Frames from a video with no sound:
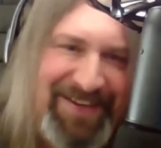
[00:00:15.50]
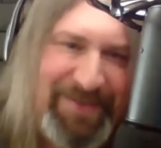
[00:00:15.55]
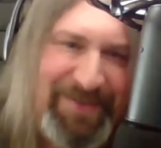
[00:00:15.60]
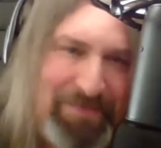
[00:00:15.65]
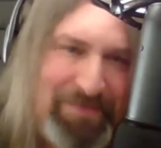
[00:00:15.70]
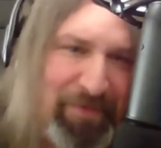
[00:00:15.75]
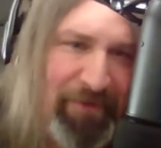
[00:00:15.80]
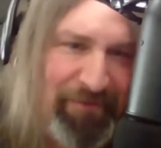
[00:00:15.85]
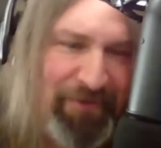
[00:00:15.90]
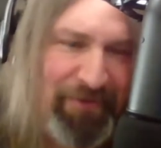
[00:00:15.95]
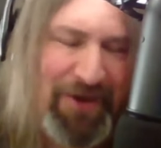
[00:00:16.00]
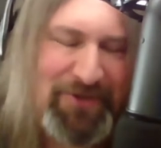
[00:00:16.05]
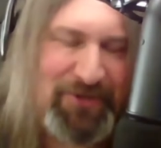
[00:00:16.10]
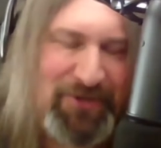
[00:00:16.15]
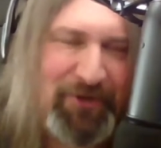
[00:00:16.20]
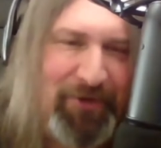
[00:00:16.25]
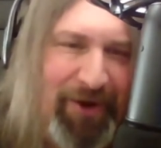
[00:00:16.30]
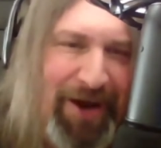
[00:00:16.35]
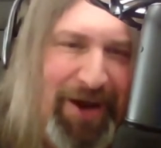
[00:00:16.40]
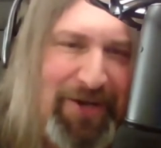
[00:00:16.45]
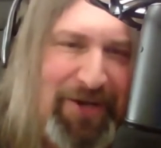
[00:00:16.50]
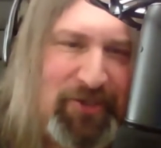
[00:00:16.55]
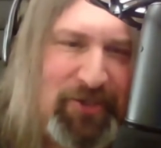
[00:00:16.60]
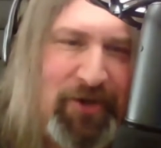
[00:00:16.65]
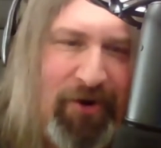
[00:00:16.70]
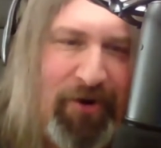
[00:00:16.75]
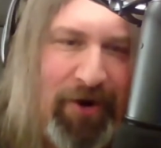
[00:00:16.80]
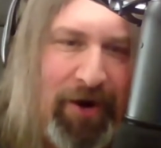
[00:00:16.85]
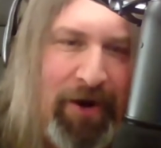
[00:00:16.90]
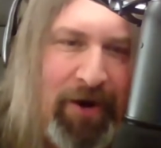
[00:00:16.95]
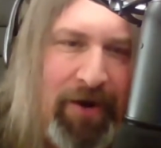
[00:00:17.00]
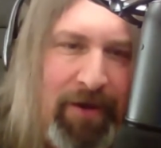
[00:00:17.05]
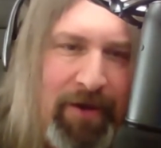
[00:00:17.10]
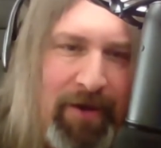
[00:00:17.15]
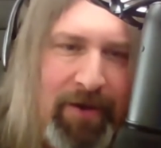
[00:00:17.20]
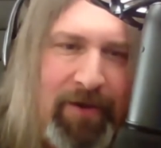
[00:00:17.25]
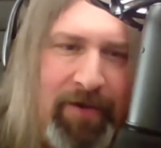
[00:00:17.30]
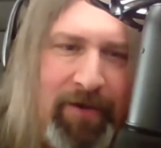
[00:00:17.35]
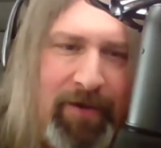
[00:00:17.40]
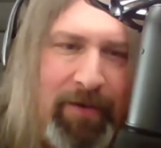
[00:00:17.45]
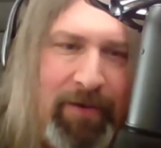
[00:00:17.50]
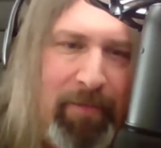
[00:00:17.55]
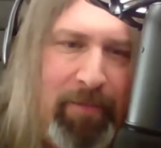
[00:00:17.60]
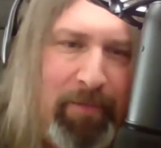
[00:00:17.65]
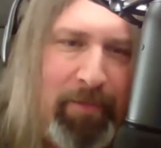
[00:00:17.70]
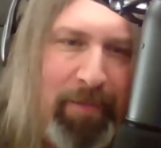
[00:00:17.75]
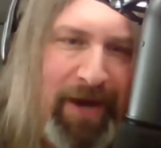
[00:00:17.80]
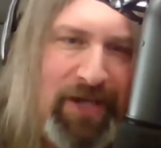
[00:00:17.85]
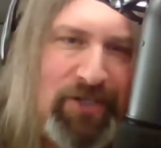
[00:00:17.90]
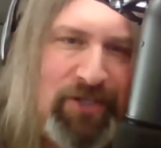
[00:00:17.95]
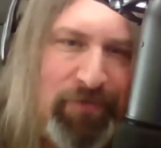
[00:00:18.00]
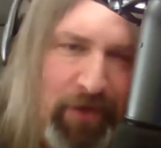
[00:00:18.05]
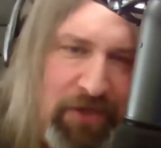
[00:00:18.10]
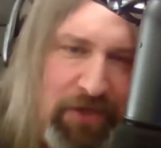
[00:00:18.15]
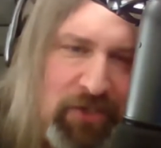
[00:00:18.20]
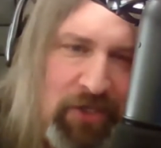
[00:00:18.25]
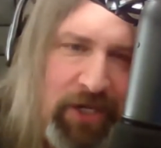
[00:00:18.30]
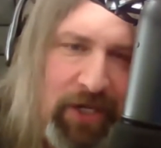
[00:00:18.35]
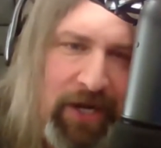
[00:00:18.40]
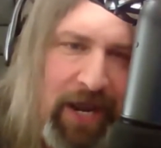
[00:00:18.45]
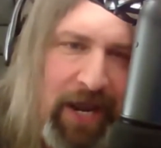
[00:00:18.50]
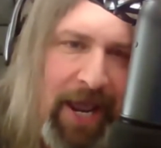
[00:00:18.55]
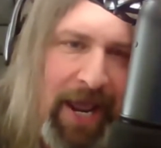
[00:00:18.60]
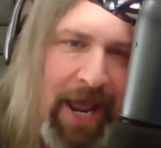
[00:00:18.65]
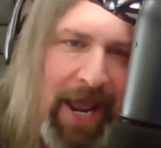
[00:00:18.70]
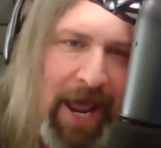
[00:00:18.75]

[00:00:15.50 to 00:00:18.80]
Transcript: Professor Rockstar, Mike Svensson,